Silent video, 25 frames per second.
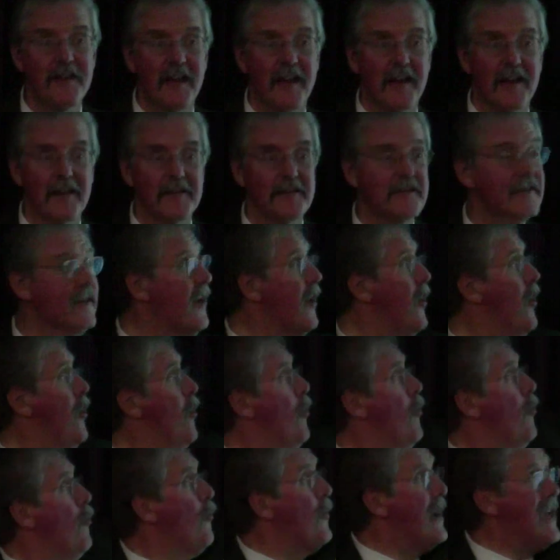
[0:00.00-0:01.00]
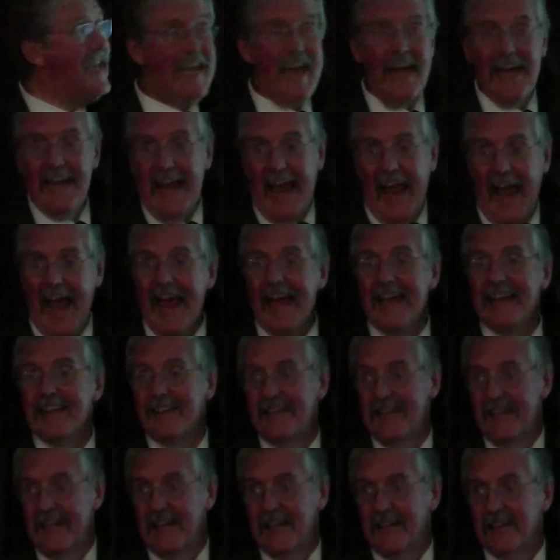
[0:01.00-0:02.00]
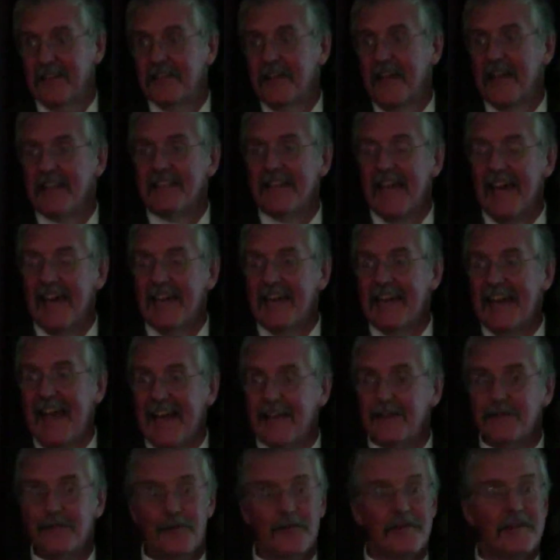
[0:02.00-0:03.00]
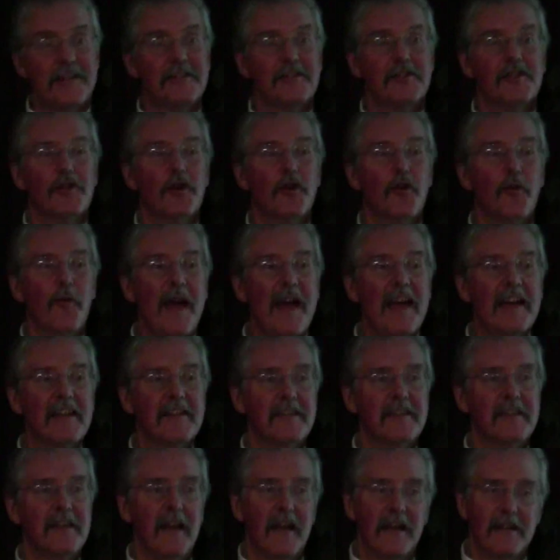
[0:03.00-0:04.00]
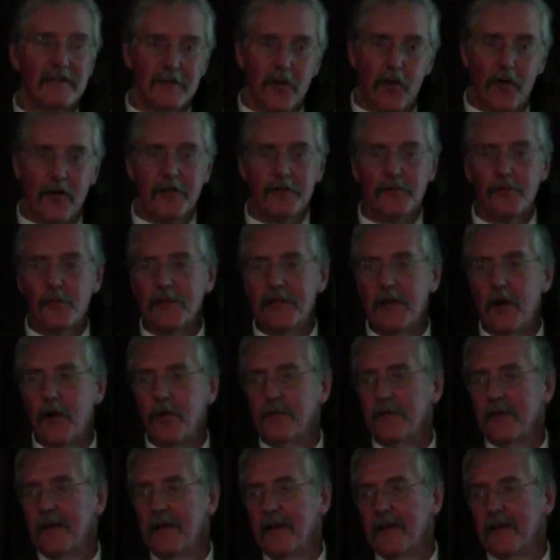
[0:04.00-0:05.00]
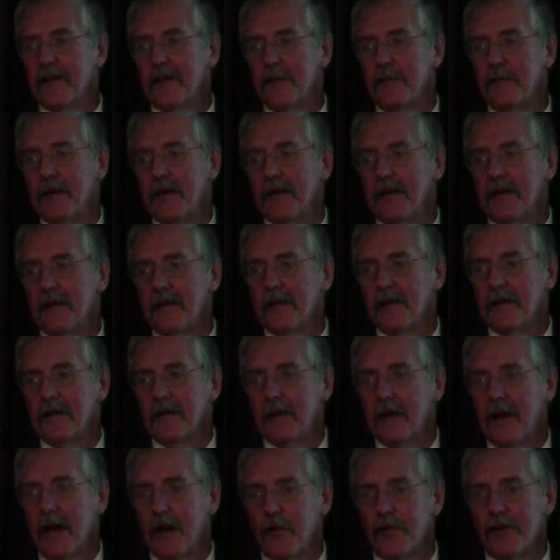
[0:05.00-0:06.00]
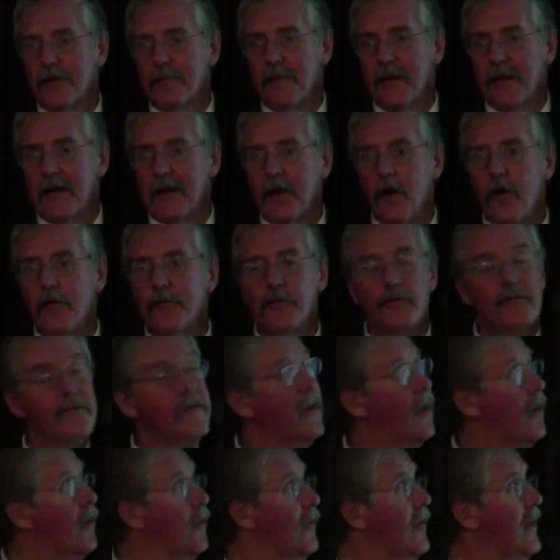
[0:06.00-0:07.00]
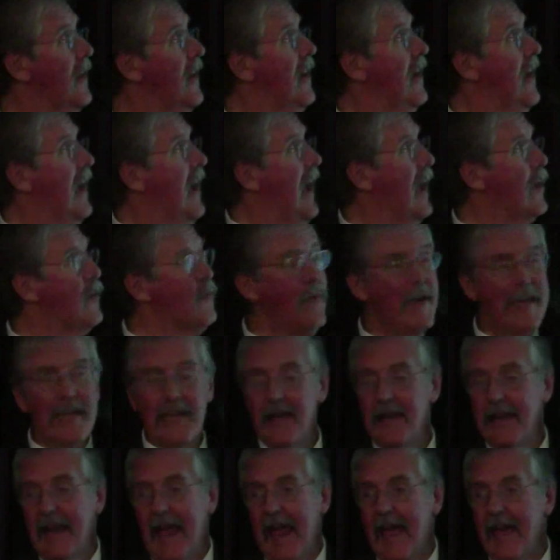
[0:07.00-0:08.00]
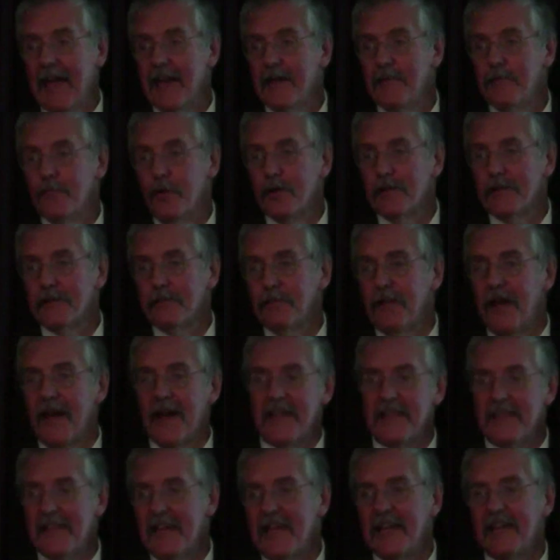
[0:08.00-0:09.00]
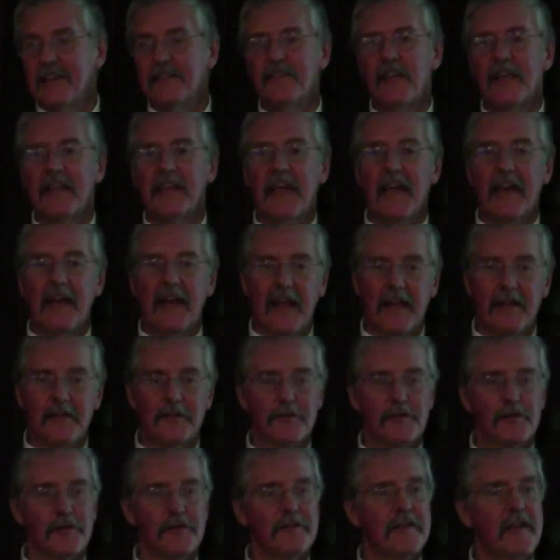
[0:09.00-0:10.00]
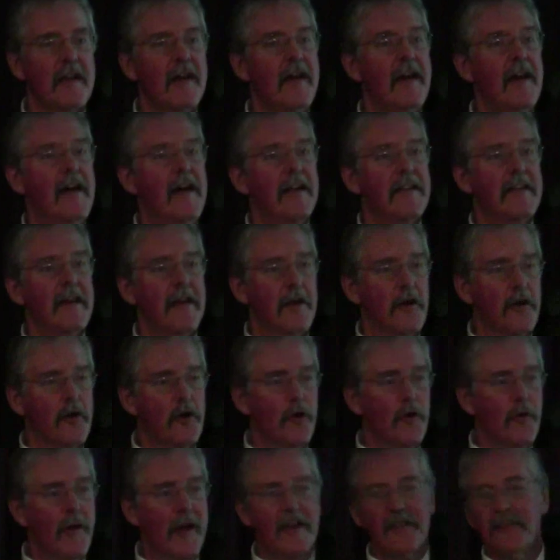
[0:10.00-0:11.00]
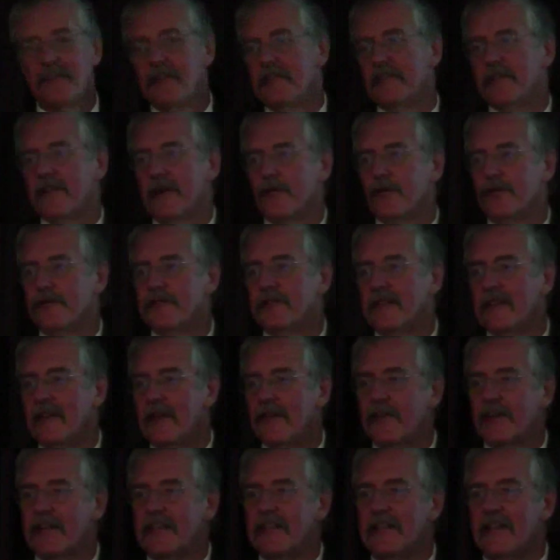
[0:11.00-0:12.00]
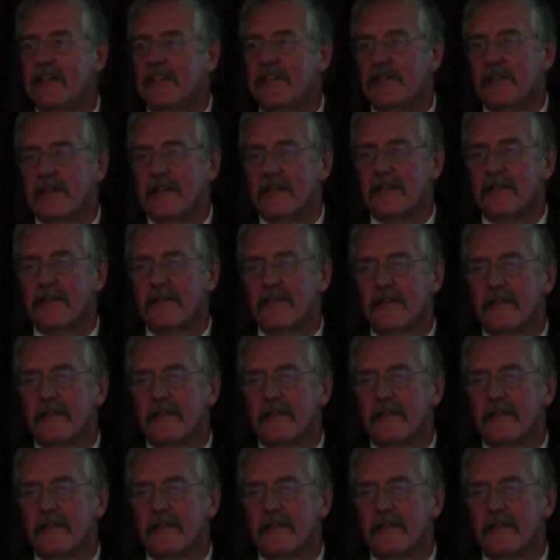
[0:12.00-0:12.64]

things. We can add these and get an answer that's correct as long as we don't commit arithmetic overflow. And we can add and multiply these and get answers that are correct to several significant digits.